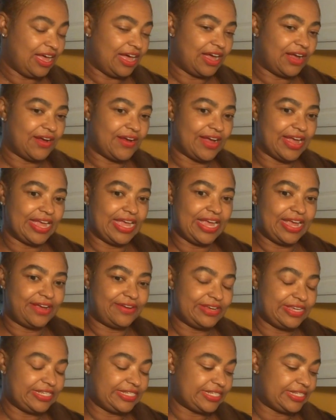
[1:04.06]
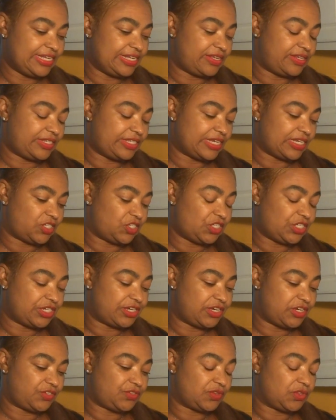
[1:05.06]
All right, Aries, Leo,
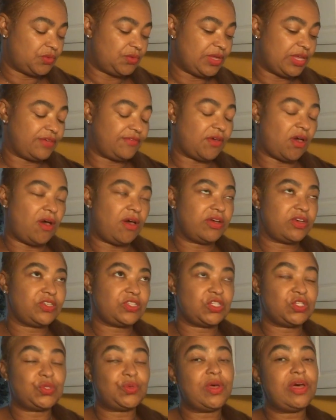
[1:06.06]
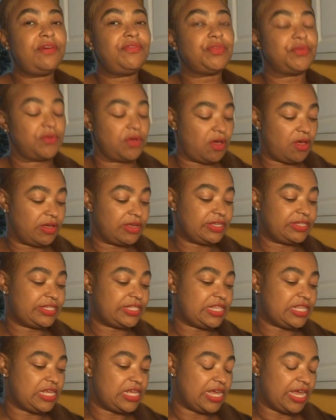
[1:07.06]
Sagittarius for the week of August the twelfth through
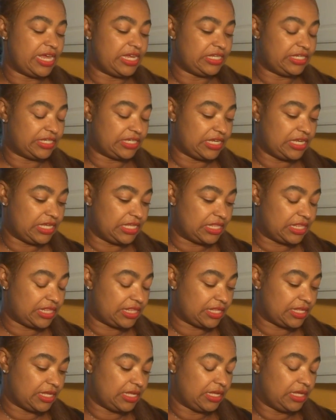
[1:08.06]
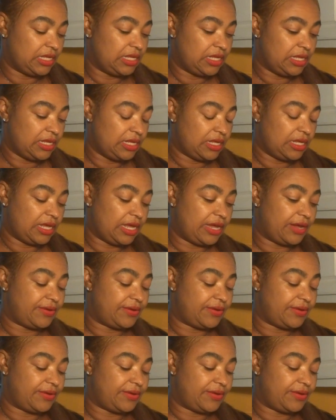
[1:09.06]
August the eighteenth.